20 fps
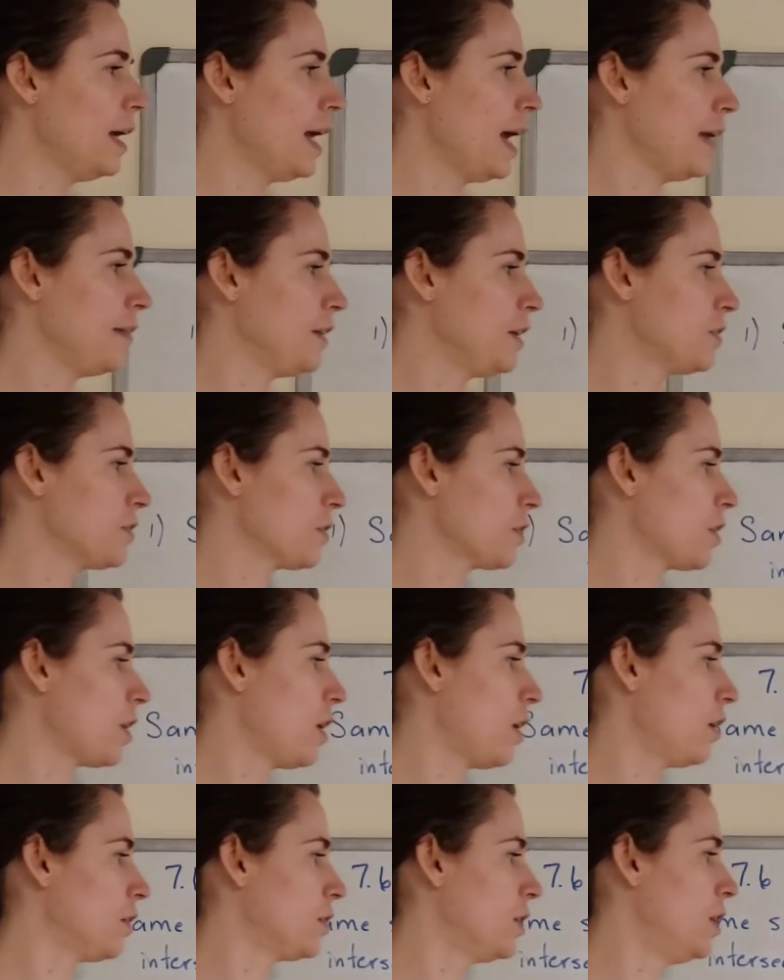And these are
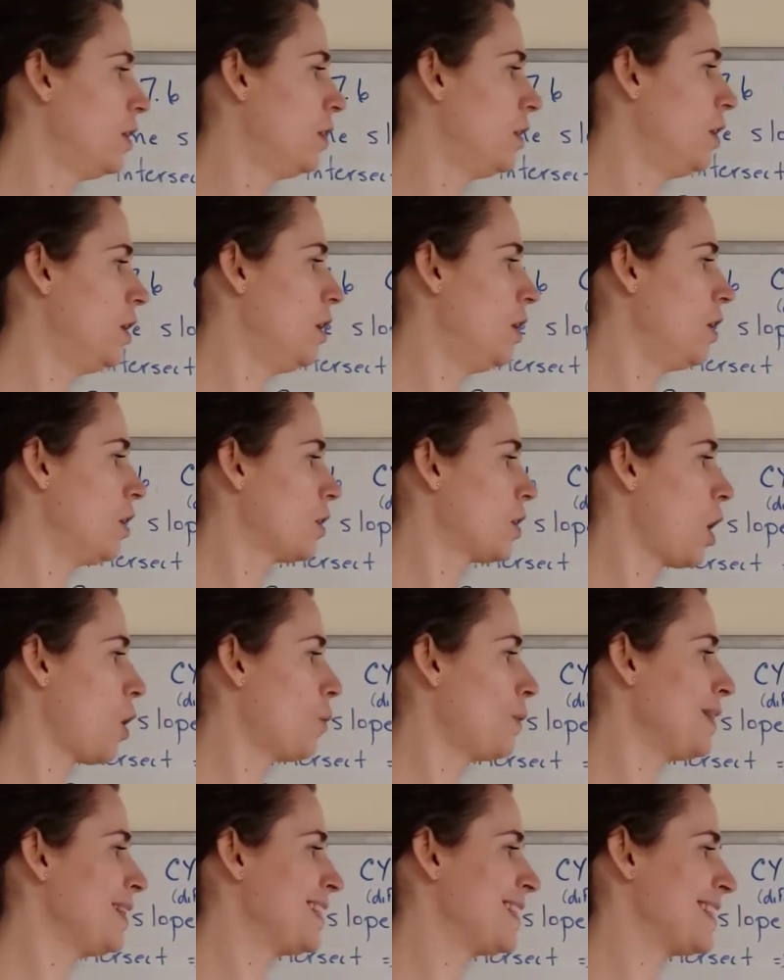called
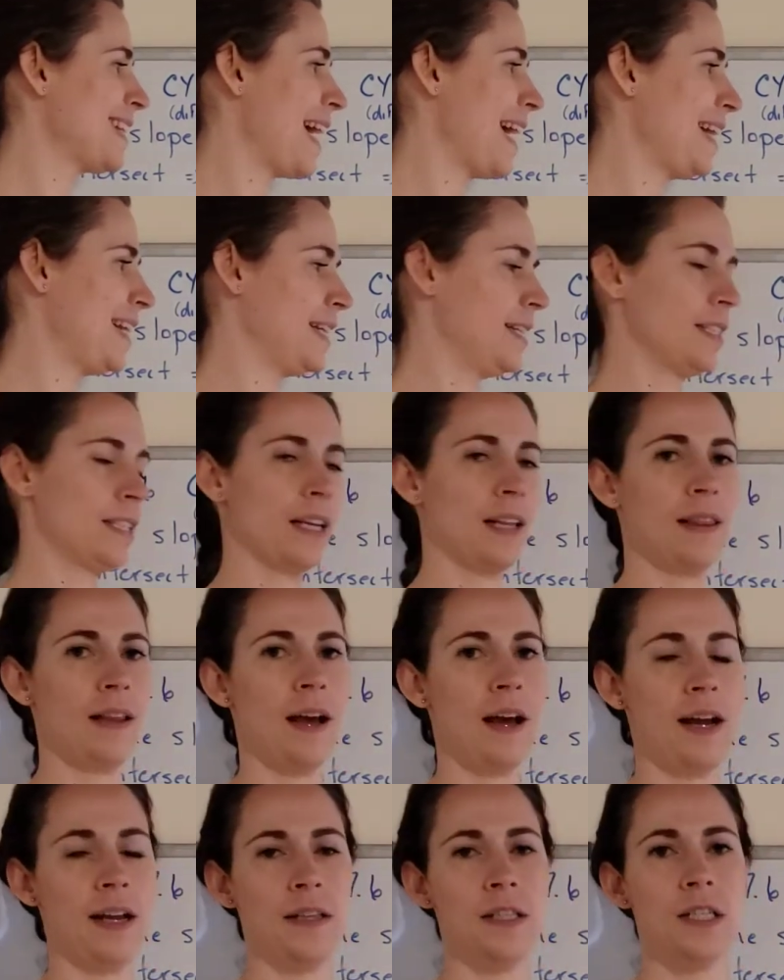coincident
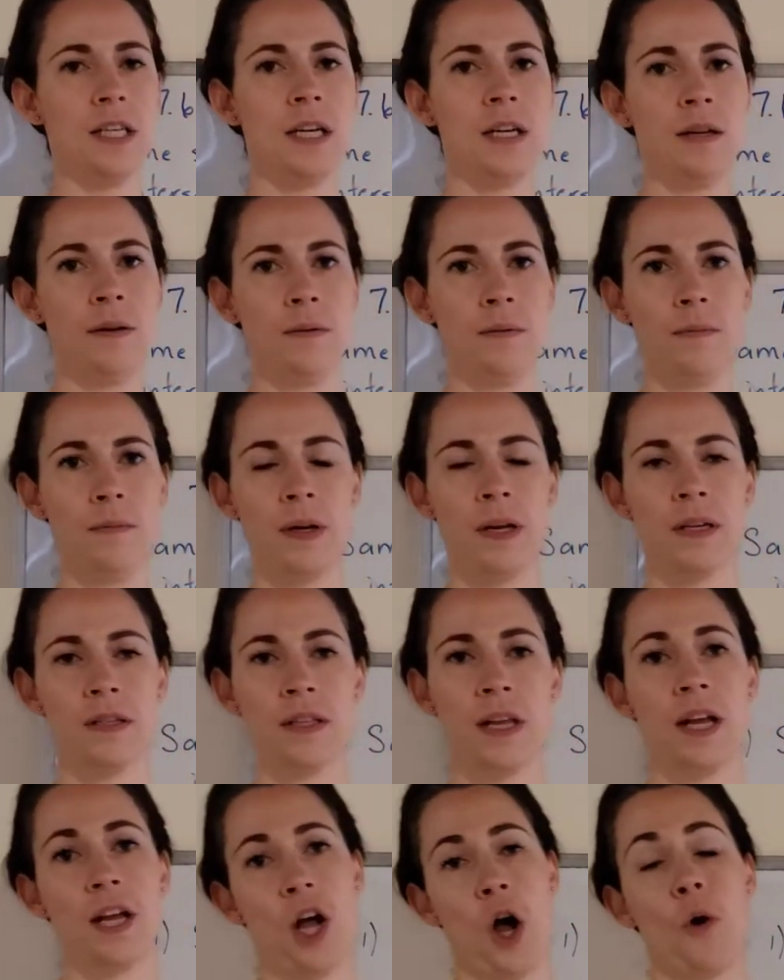lines because
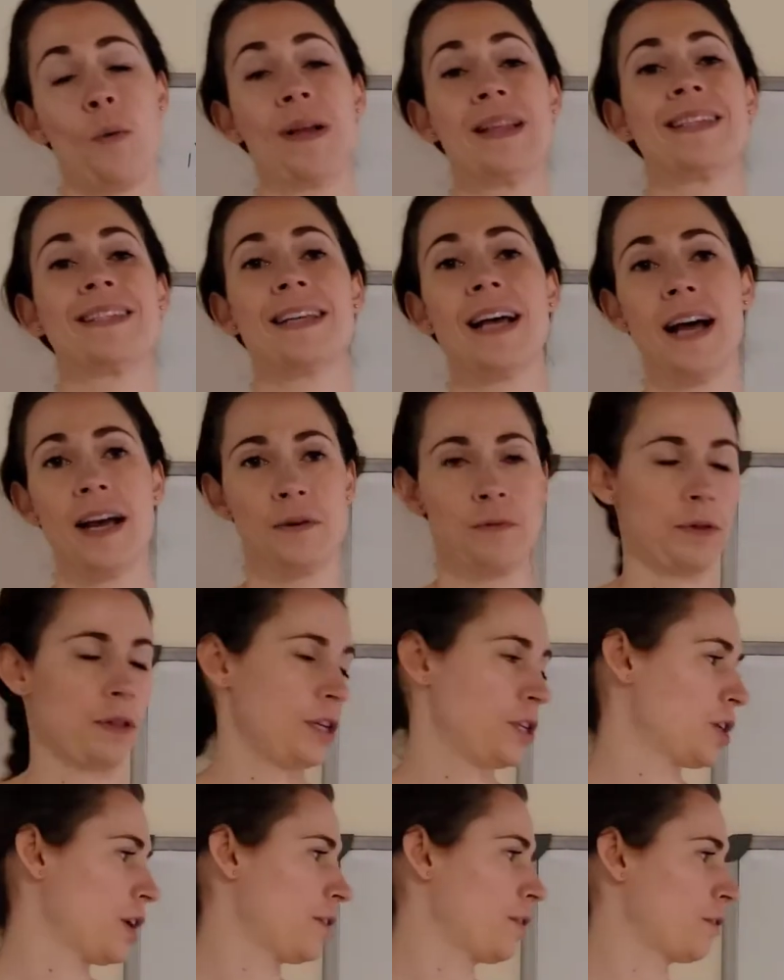they coincide with
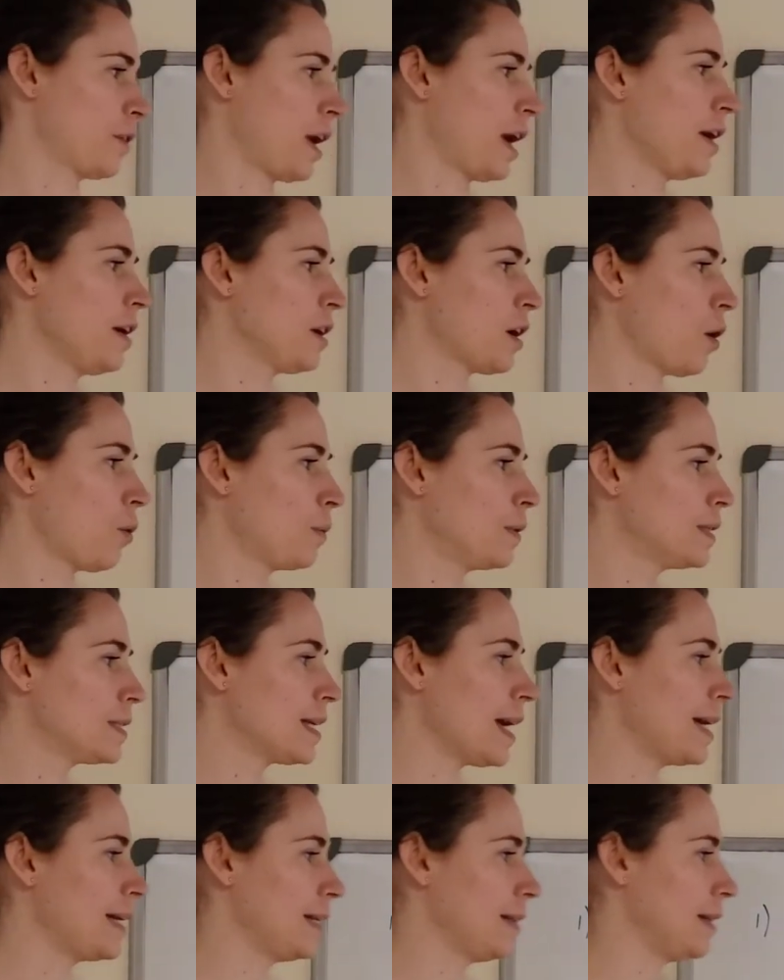each other, okay?
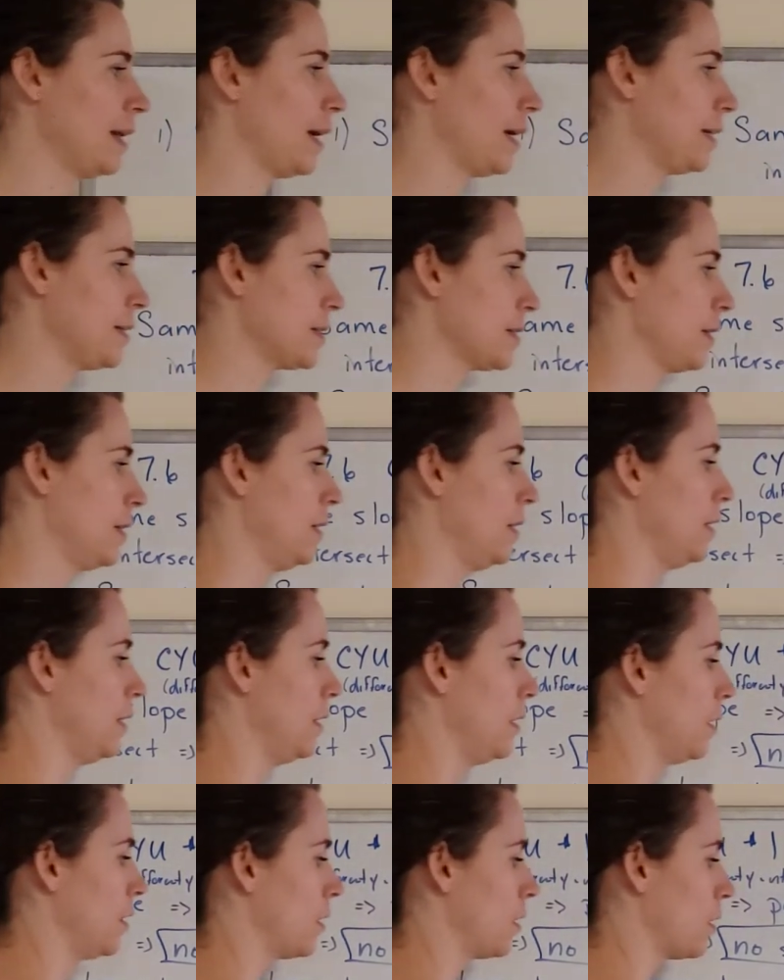Coincident lines.
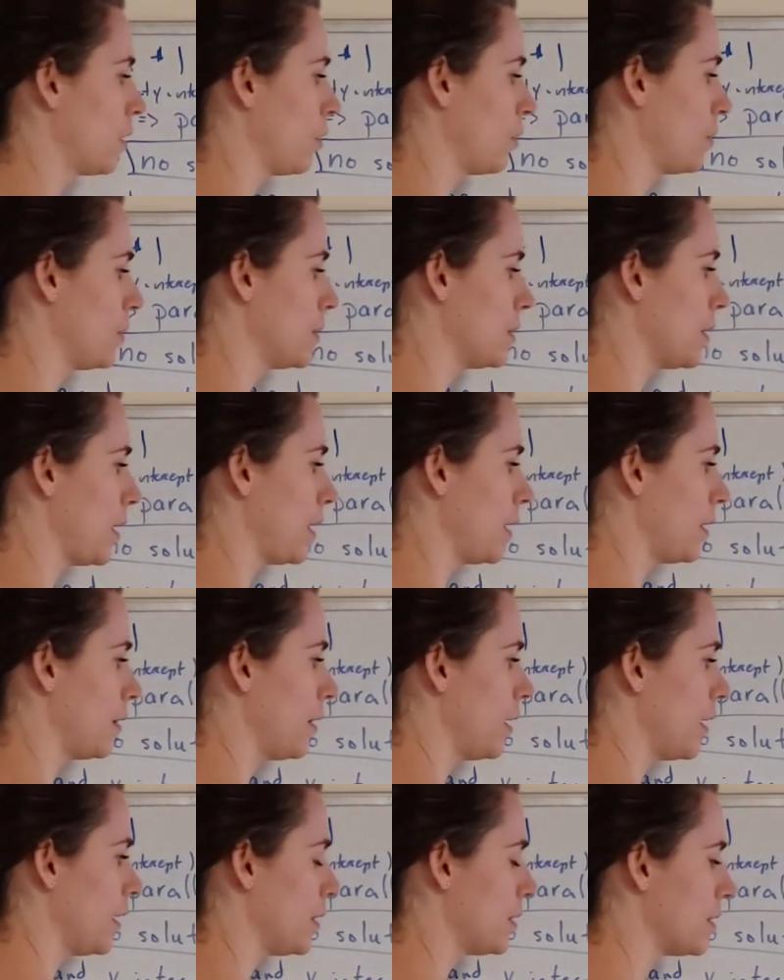Coincident
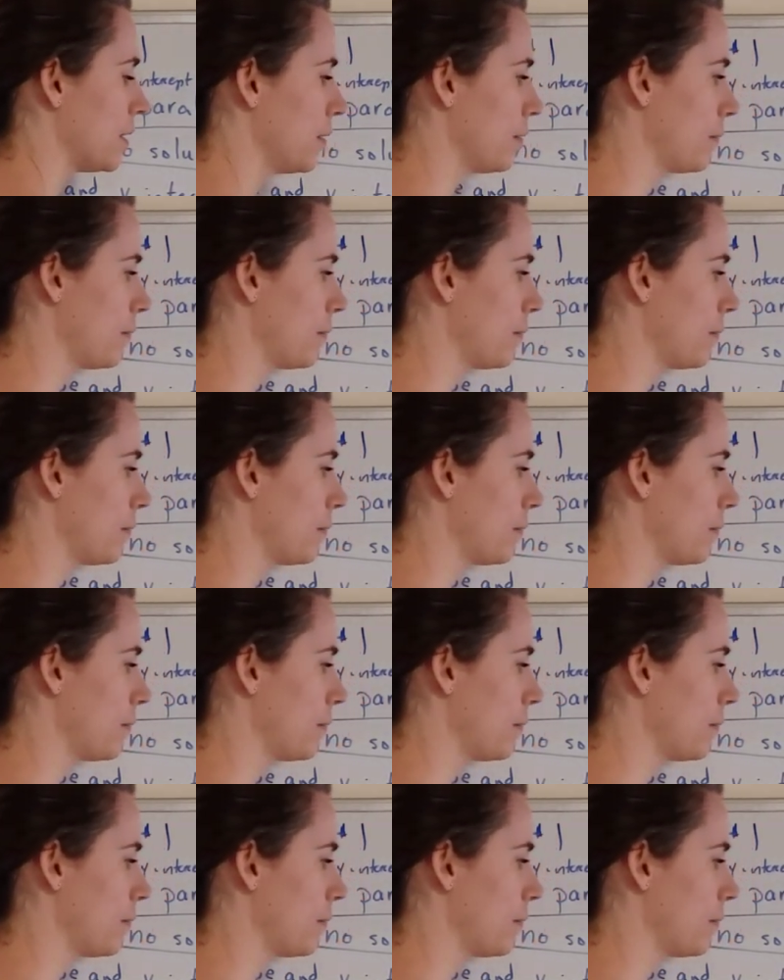lines.